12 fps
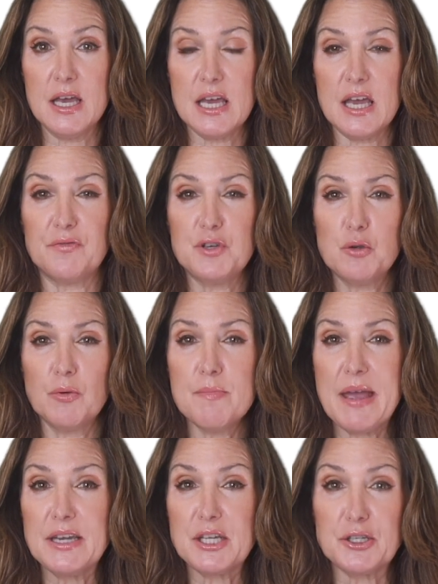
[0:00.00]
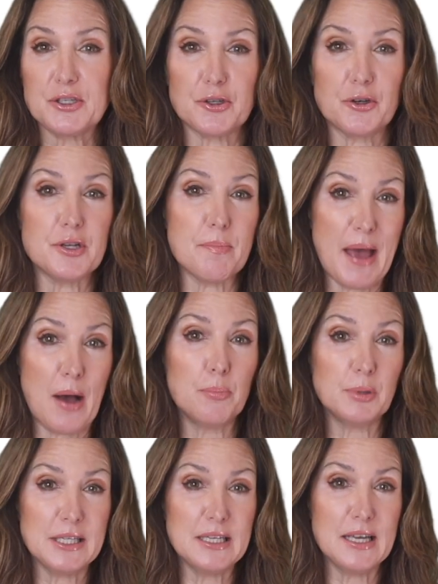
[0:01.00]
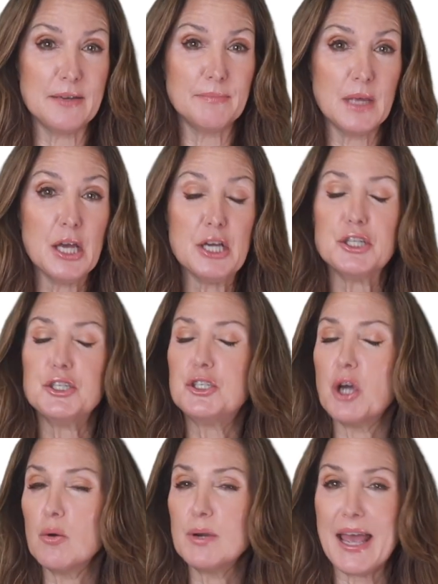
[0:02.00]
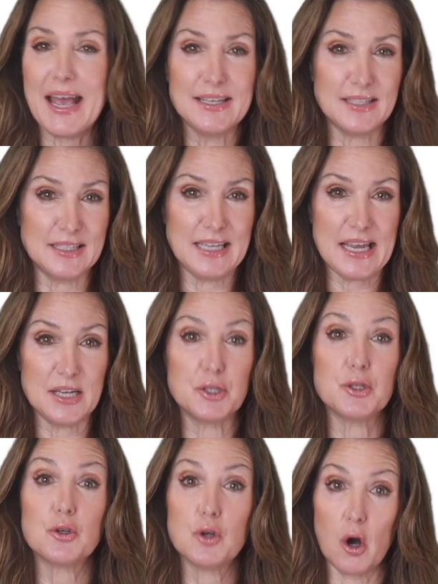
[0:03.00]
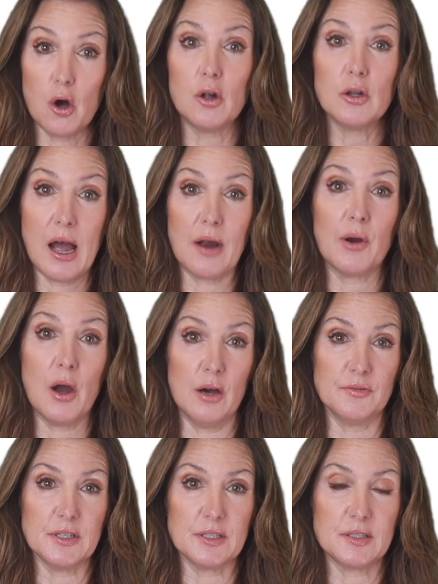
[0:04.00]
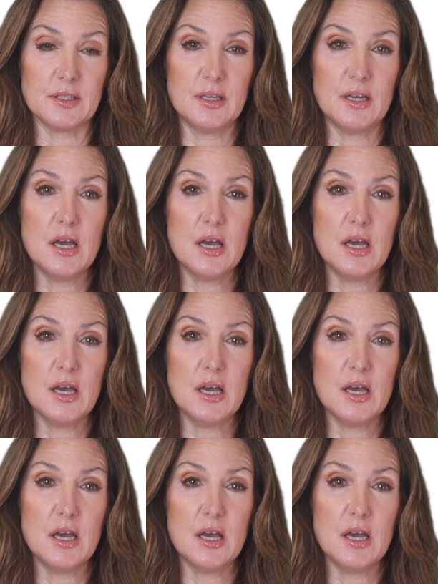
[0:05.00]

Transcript: If you remain concerned about bleeding, don't hesitate to call our office.